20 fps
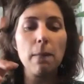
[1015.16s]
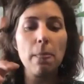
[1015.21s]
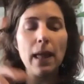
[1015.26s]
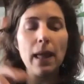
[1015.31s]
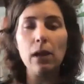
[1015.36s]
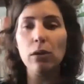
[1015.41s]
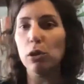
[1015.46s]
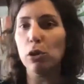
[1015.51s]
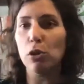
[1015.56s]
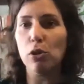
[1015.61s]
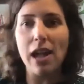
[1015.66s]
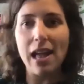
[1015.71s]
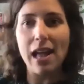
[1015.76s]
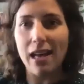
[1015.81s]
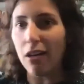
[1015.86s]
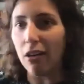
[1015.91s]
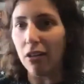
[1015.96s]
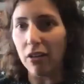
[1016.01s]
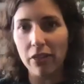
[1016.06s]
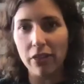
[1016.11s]
Eleanor
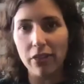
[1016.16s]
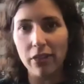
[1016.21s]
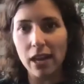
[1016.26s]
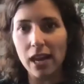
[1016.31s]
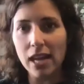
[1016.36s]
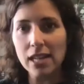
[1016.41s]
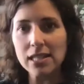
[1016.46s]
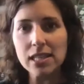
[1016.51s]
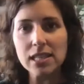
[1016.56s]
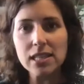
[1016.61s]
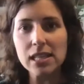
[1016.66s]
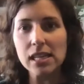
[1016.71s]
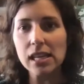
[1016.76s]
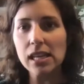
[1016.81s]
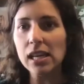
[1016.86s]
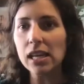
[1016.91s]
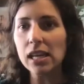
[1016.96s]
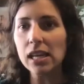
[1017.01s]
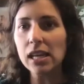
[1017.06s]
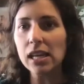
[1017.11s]
Health and
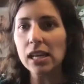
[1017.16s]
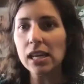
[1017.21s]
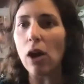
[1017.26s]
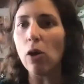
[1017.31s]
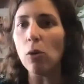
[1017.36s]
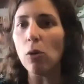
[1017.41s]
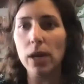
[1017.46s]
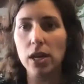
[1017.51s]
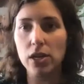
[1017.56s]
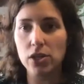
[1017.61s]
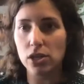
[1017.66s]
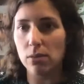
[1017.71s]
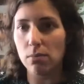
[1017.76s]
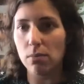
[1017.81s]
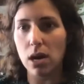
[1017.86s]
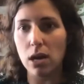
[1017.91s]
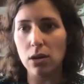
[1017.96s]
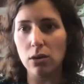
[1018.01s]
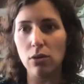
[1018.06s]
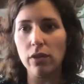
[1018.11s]
seeing an outpatient
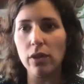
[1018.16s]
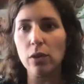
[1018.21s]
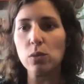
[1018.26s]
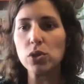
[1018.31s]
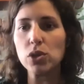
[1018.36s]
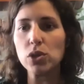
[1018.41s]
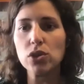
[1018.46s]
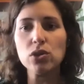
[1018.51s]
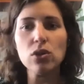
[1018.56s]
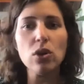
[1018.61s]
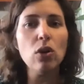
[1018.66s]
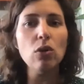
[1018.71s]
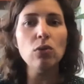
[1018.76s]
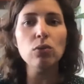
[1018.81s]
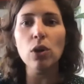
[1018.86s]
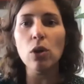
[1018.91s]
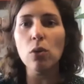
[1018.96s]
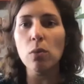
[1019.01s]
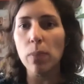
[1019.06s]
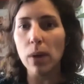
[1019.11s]
model that was so
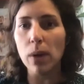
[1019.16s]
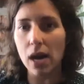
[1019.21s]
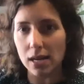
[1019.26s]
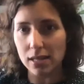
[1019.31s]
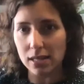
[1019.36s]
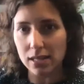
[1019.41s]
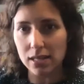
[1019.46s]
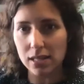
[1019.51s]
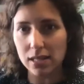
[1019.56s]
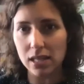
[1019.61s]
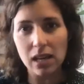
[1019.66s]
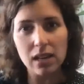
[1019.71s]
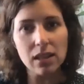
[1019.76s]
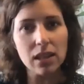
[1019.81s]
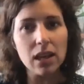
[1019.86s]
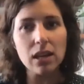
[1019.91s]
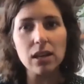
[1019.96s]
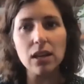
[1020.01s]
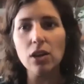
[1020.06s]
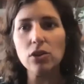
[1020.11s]
robust and
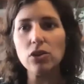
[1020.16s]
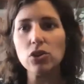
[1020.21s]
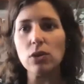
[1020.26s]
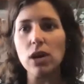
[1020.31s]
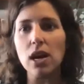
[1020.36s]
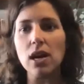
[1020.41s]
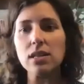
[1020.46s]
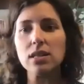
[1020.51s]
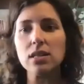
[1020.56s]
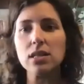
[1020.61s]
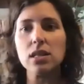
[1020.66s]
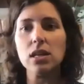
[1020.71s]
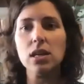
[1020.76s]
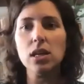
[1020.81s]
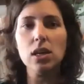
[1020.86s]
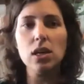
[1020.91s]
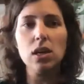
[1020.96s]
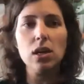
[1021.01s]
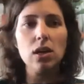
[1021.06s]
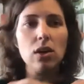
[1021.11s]
that addressed
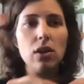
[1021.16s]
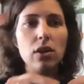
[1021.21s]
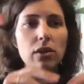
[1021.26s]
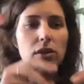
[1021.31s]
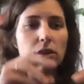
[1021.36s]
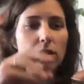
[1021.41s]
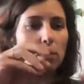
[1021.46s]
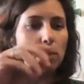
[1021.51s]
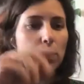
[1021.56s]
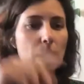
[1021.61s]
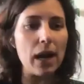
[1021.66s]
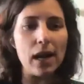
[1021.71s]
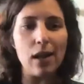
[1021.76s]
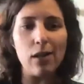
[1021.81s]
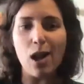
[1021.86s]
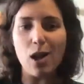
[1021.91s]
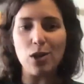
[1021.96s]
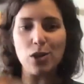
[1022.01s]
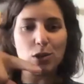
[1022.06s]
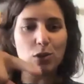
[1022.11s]
the
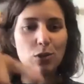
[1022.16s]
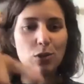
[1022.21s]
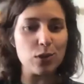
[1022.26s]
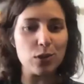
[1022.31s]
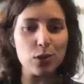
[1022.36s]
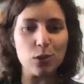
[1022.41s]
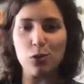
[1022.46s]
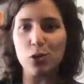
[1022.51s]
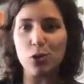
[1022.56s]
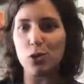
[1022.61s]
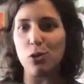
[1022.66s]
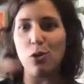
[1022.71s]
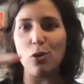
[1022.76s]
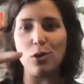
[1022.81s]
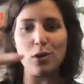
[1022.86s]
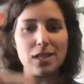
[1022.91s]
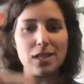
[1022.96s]
biological, social,